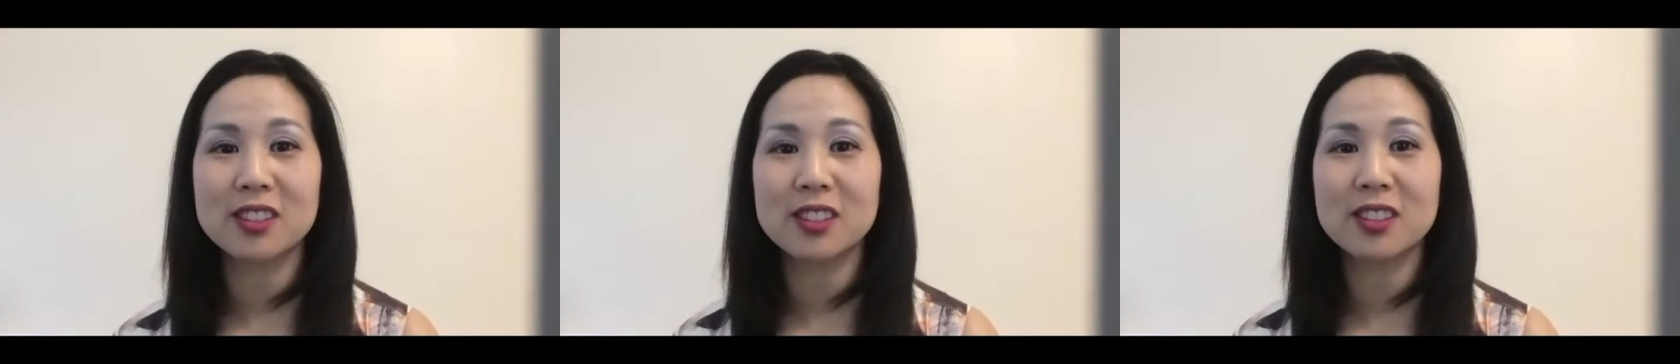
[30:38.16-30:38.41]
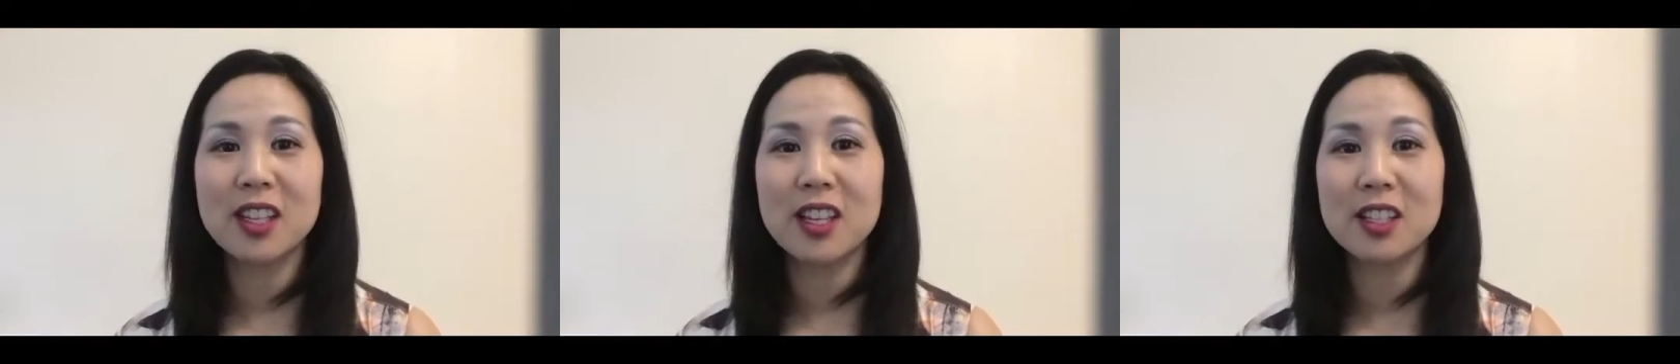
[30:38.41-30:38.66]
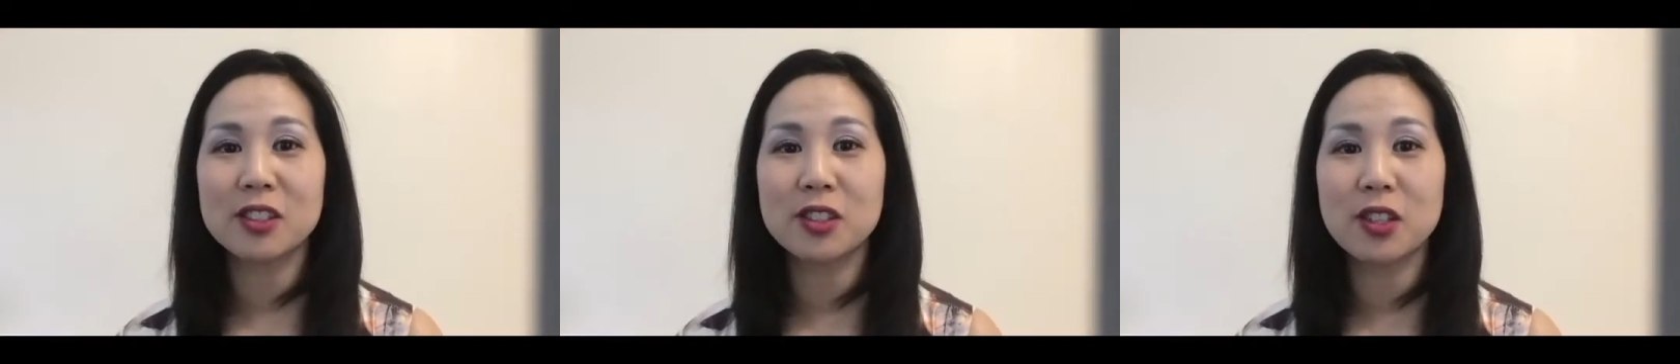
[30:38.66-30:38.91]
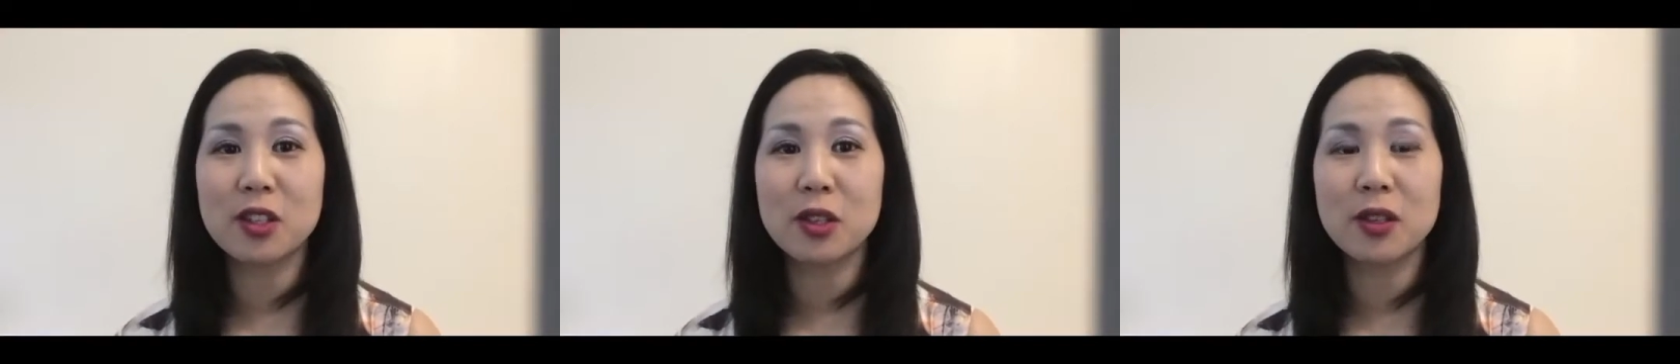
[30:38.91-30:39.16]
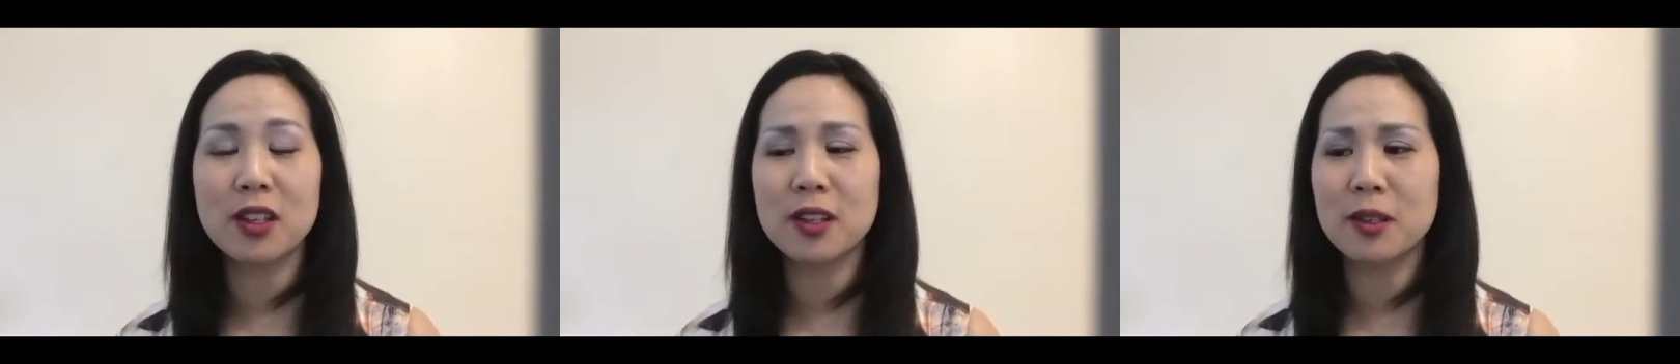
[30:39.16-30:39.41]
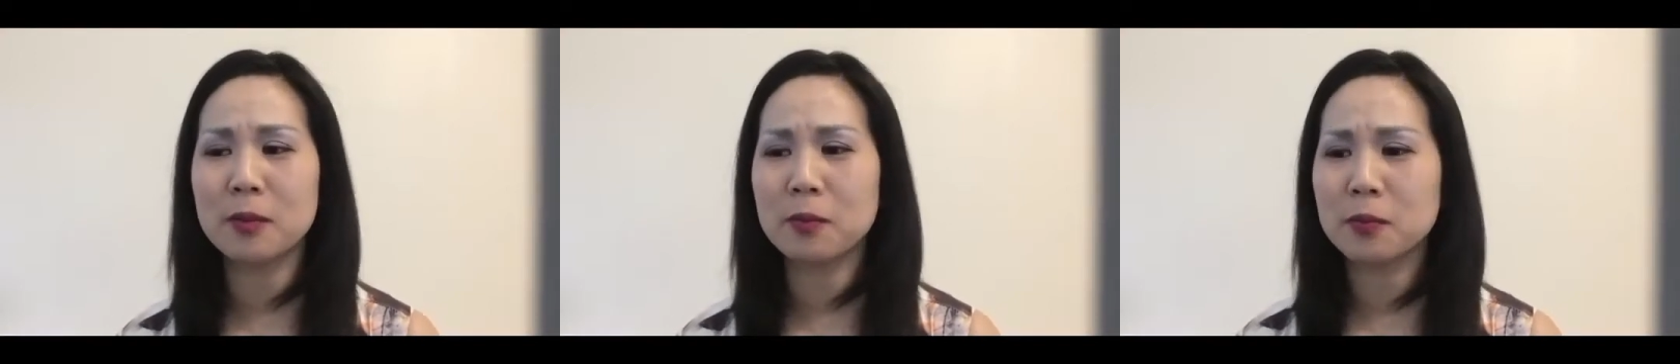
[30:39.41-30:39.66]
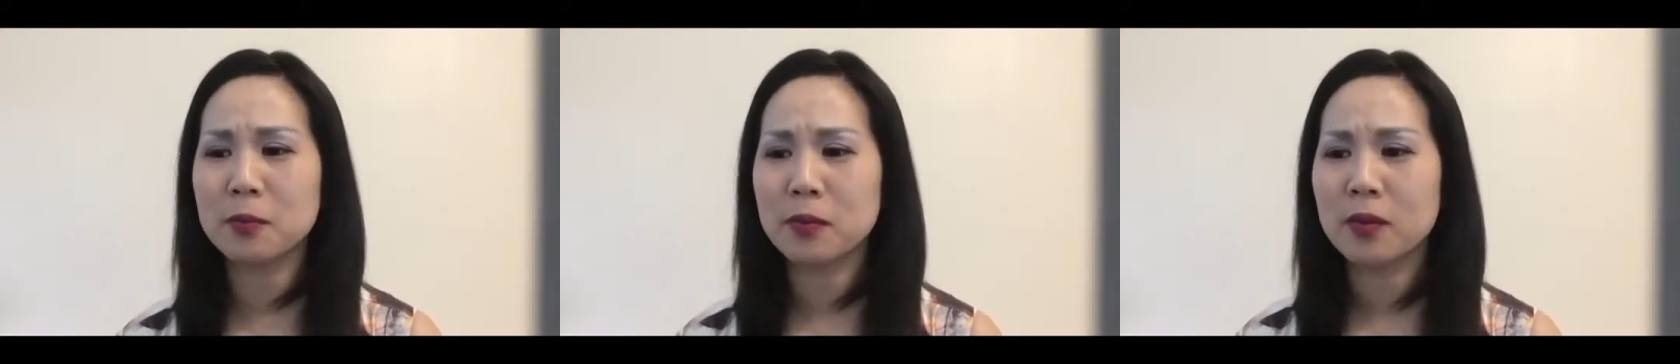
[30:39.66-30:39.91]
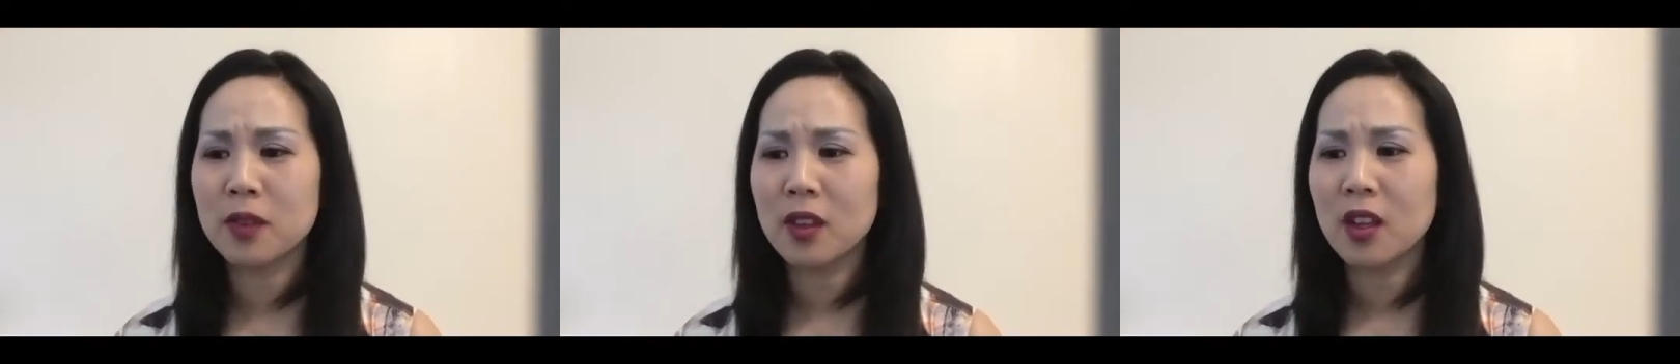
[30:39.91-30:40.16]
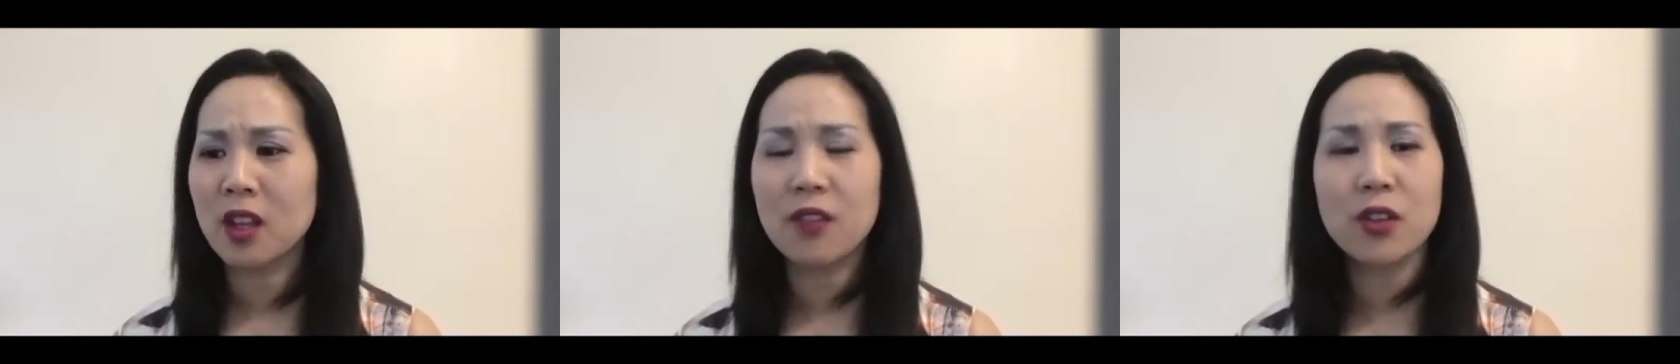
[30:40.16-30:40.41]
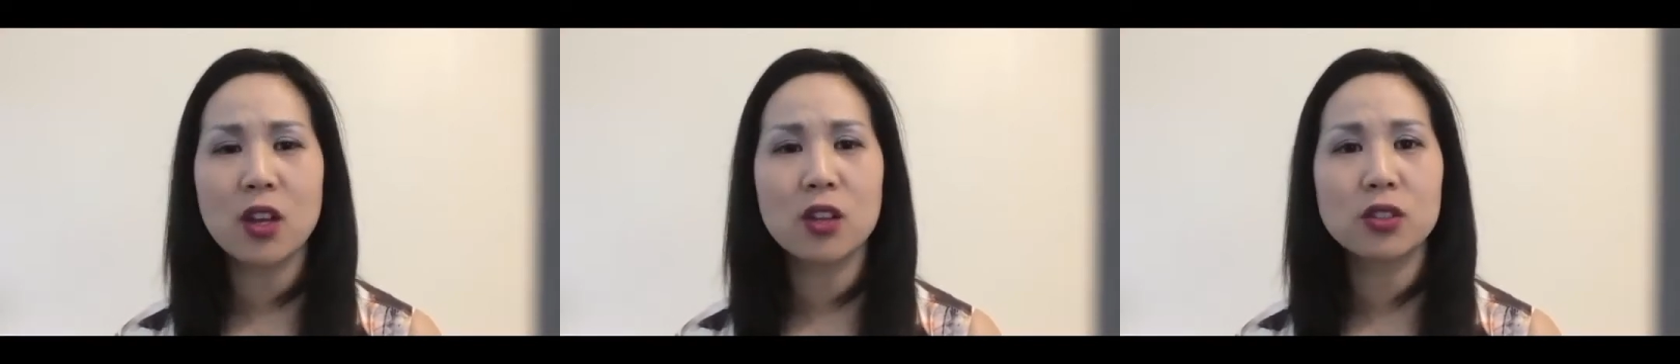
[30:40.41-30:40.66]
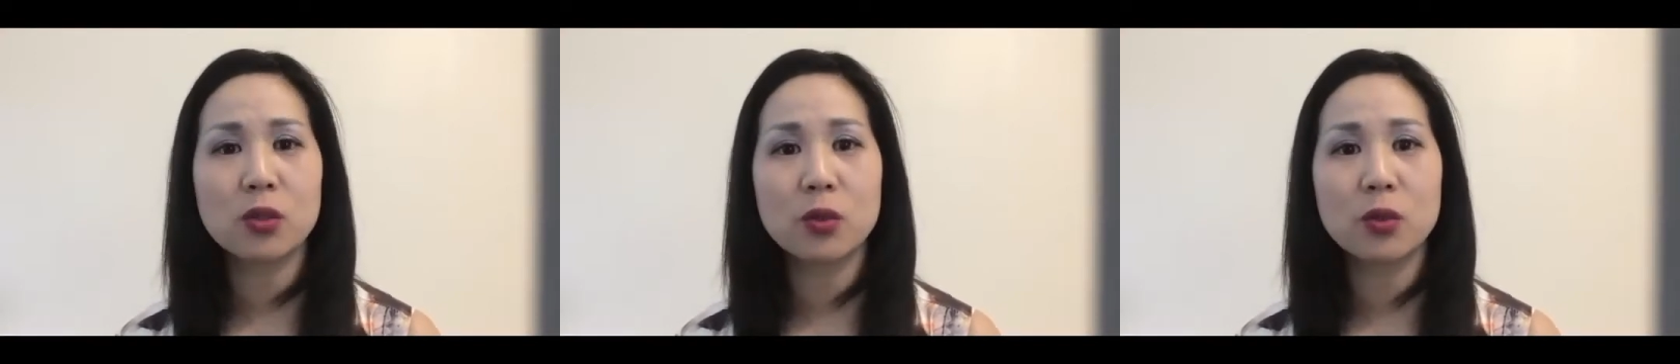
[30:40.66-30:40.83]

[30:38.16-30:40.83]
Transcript: Yeah, so have you also